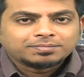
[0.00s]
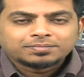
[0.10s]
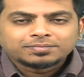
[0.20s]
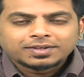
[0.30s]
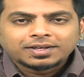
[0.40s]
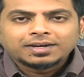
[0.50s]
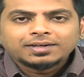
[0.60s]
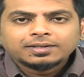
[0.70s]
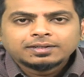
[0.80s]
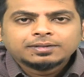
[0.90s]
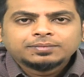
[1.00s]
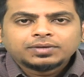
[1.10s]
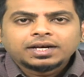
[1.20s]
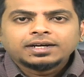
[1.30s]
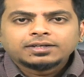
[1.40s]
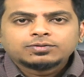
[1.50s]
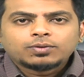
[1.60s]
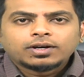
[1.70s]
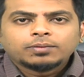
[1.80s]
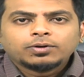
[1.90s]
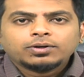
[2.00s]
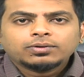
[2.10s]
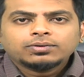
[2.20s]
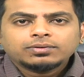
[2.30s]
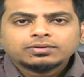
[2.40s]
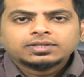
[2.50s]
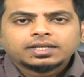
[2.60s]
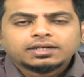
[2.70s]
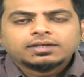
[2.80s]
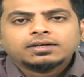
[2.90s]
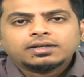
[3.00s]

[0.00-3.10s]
Yeah, ate is what I am going to say in